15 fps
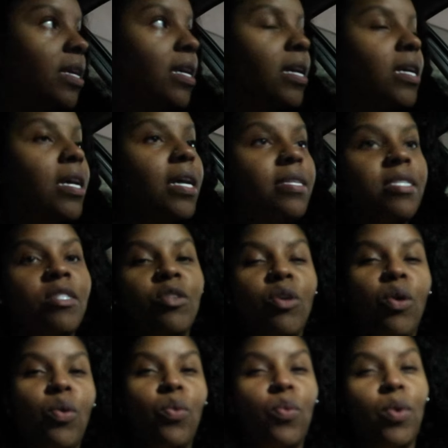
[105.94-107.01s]
like I kind of
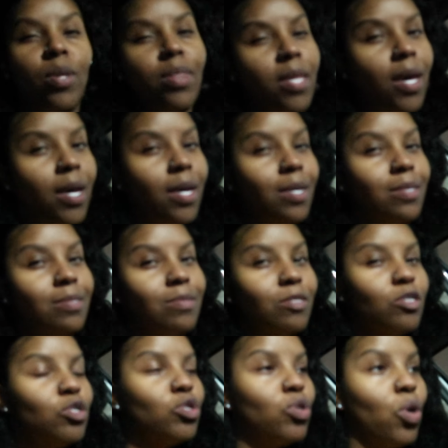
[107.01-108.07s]
don't want that.
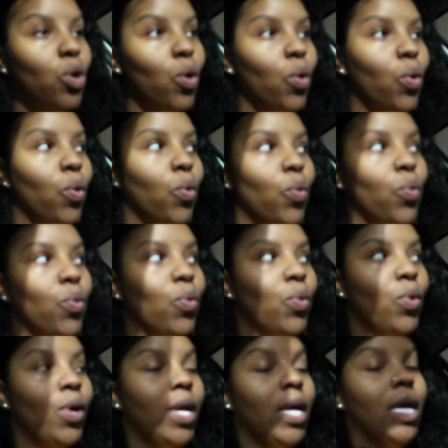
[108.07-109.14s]
So
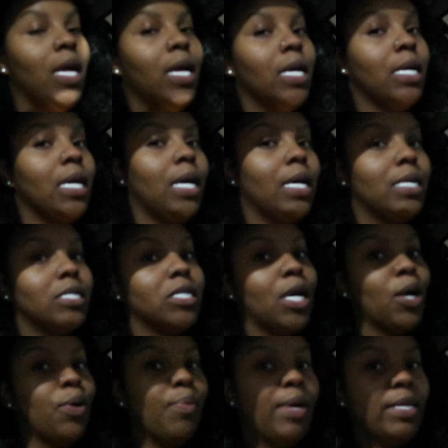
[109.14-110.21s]
yeah,
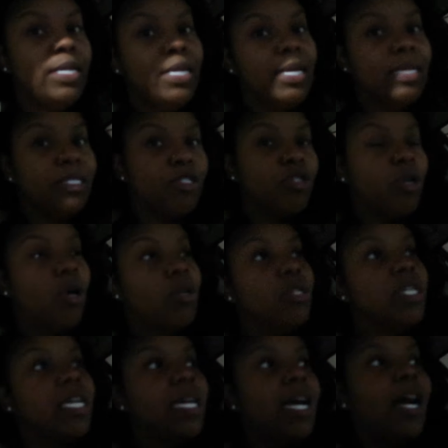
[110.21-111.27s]
Taco Bell it is, y'all.
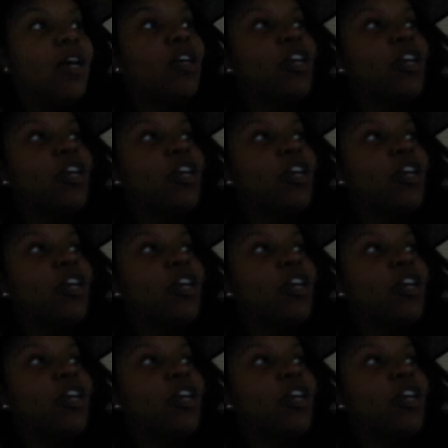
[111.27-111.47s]
Look at how